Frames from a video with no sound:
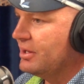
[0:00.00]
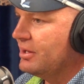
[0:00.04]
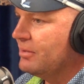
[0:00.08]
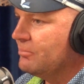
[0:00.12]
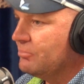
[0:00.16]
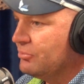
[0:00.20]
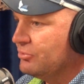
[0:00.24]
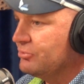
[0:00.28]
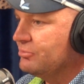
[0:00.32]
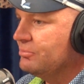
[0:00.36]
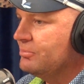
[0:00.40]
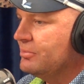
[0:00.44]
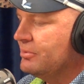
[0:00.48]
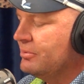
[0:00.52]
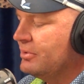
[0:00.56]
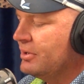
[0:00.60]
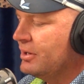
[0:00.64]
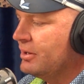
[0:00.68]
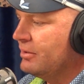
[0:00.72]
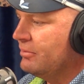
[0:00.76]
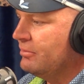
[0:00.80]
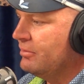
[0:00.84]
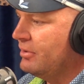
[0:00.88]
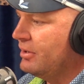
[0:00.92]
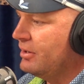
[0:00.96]
push me
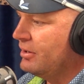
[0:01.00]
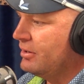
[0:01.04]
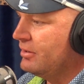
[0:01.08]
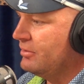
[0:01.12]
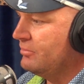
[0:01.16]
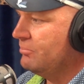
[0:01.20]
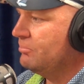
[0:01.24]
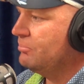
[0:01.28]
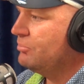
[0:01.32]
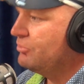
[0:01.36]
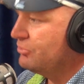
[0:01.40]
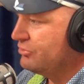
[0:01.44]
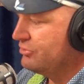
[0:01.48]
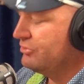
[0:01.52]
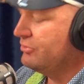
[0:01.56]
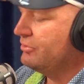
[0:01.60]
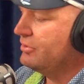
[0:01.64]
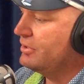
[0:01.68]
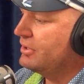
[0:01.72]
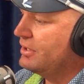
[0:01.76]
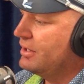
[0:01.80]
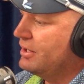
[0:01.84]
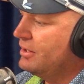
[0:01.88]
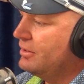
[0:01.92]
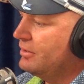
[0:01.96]
around. And he pushed her
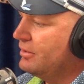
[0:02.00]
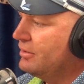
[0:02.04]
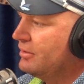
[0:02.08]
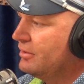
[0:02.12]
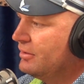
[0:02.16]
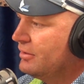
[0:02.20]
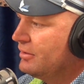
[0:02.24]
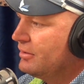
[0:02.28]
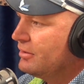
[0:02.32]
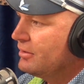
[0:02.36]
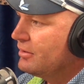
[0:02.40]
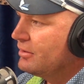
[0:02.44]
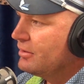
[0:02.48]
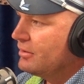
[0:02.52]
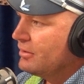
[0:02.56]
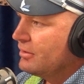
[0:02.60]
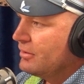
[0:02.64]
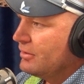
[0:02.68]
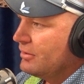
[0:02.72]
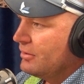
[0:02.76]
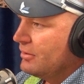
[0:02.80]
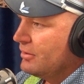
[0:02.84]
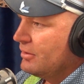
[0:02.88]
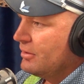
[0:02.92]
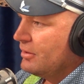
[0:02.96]
again. And
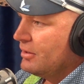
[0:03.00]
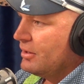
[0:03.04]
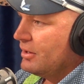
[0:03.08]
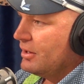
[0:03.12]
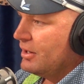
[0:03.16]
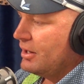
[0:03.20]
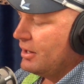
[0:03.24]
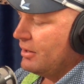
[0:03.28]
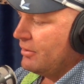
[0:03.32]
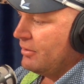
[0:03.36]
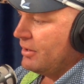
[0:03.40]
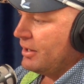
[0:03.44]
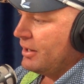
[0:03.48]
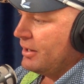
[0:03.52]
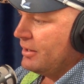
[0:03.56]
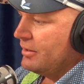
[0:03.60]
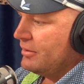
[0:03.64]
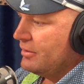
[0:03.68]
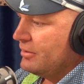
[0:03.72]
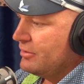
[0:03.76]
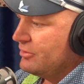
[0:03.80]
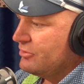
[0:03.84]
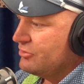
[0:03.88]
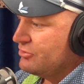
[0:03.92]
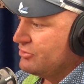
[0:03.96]
anyway,
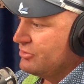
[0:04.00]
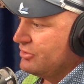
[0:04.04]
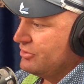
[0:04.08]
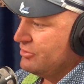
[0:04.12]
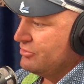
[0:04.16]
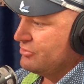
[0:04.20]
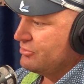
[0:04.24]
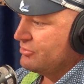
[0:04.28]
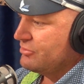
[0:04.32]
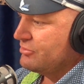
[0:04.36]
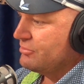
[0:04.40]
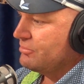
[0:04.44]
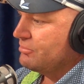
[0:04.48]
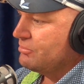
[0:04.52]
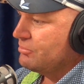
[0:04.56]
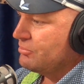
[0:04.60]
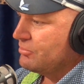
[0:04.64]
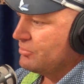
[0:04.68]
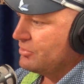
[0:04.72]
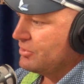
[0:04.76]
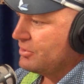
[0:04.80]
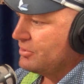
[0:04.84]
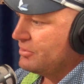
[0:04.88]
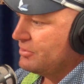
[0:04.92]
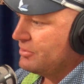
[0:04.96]
she's
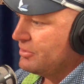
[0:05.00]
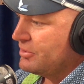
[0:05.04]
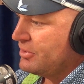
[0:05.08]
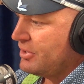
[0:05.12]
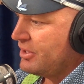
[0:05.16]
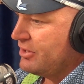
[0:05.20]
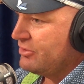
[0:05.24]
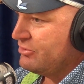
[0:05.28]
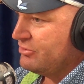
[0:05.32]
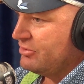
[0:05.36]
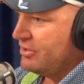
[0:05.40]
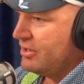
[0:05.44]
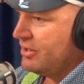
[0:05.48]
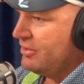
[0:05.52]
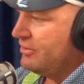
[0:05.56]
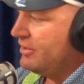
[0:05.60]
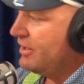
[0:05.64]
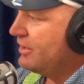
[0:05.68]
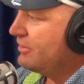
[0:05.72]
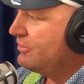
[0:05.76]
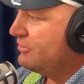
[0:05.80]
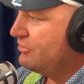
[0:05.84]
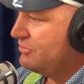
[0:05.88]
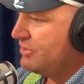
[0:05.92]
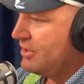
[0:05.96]
closed the old
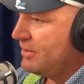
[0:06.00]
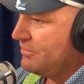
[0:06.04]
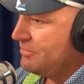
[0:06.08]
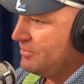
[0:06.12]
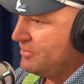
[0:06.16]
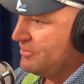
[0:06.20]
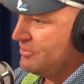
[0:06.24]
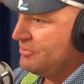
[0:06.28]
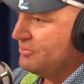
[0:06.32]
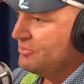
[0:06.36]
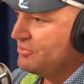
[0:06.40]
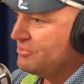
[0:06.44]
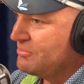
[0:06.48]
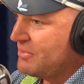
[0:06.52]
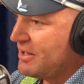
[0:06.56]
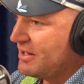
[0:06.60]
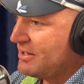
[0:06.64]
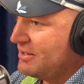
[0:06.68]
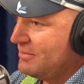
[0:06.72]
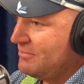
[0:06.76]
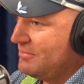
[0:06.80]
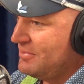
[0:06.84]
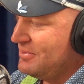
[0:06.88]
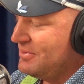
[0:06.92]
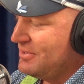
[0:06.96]
knuckles up and
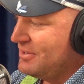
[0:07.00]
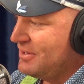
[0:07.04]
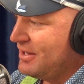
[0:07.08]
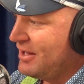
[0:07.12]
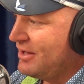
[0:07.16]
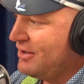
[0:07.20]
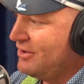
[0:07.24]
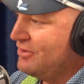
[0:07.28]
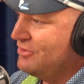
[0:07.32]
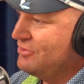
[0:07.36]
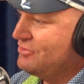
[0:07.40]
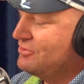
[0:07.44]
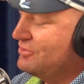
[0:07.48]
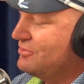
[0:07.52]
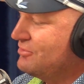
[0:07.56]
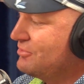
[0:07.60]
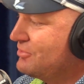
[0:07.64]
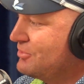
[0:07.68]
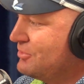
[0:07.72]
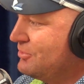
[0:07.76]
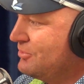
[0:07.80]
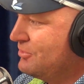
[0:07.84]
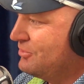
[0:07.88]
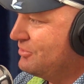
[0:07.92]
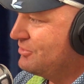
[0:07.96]
smacked him in the nose. And of
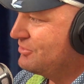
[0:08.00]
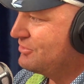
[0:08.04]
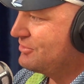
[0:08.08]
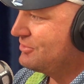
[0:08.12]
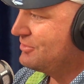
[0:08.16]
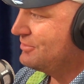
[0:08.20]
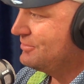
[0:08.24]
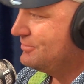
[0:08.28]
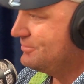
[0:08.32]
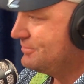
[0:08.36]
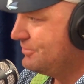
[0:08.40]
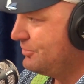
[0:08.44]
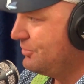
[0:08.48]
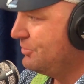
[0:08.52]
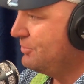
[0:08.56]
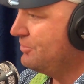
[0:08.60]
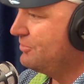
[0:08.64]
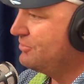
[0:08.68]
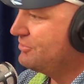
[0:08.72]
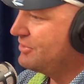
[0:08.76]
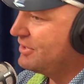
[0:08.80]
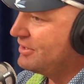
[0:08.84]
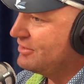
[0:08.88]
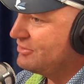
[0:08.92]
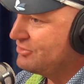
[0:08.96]
course, all of a
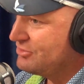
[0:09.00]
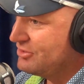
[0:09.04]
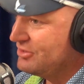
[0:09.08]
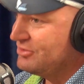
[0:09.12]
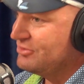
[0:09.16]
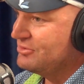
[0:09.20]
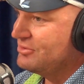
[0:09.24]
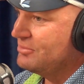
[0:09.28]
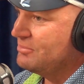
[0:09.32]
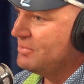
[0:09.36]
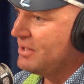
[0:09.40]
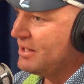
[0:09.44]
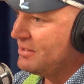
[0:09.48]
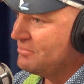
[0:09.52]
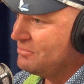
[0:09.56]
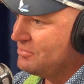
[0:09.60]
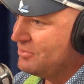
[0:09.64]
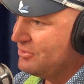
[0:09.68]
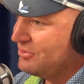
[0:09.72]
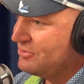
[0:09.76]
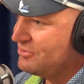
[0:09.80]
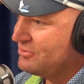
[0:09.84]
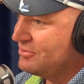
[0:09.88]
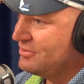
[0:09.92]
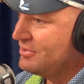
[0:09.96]
sudden she's the bad
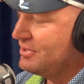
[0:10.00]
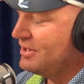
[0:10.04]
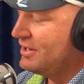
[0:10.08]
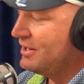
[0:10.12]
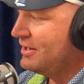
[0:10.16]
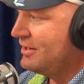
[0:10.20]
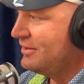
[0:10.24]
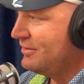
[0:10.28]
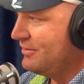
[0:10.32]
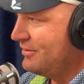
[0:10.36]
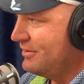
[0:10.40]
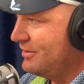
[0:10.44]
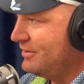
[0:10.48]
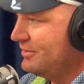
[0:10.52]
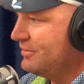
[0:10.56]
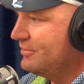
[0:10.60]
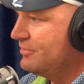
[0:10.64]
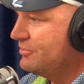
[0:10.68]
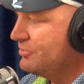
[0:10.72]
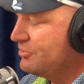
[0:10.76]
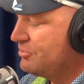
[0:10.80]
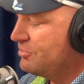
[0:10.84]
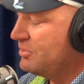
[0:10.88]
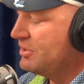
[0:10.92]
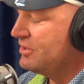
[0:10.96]
person now and
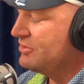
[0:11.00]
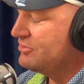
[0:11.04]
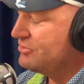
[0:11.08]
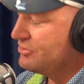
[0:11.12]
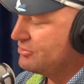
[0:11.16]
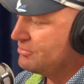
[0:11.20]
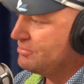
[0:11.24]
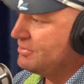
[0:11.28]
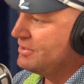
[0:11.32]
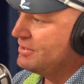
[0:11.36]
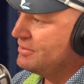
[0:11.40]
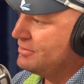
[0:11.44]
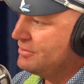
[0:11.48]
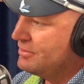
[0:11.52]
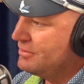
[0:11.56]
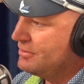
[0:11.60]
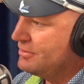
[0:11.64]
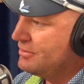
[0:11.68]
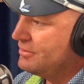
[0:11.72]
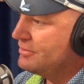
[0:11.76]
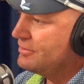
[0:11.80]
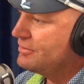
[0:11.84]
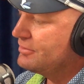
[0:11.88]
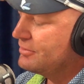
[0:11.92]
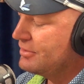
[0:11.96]
she's been suspended.
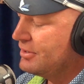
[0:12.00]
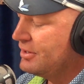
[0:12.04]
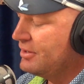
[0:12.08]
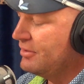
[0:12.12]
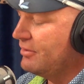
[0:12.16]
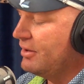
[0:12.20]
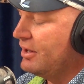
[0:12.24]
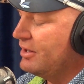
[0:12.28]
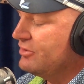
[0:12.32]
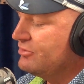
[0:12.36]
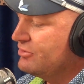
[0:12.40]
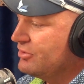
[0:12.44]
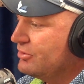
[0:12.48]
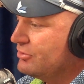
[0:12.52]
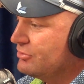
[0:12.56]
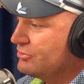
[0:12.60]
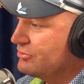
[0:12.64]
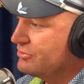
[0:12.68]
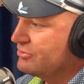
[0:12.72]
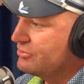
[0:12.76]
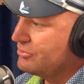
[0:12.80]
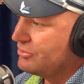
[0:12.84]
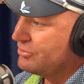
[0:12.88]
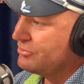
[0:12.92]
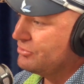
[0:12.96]
And anyway, so
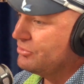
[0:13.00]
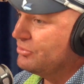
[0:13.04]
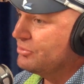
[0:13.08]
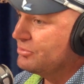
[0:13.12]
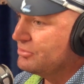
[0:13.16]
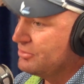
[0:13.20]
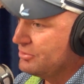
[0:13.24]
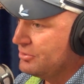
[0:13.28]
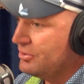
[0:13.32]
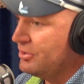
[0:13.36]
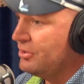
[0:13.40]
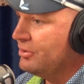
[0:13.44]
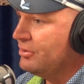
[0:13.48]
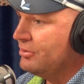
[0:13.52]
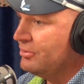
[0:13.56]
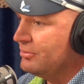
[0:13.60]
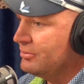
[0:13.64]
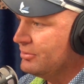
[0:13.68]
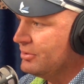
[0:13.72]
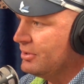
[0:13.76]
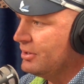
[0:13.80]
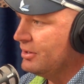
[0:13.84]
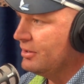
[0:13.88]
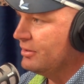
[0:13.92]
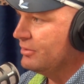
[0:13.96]
I talked to Dole
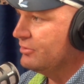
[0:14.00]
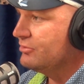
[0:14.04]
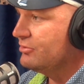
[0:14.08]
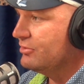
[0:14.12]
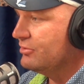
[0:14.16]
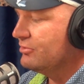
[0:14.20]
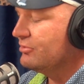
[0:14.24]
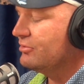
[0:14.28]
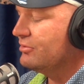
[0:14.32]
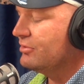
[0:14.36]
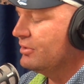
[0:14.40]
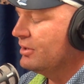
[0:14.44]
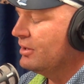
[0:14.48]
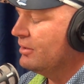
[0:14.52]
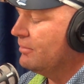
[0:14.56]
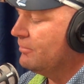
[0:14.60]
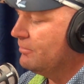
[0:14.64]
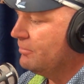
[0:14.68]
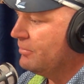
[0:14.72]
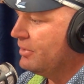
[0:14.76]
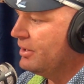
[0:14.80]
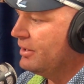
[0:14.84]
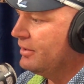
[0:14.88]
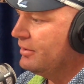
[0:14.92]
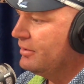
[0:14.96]
and, she's,
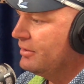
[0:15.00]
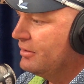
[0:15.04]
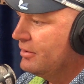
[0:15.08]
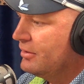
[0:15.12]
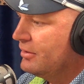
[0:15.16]
but,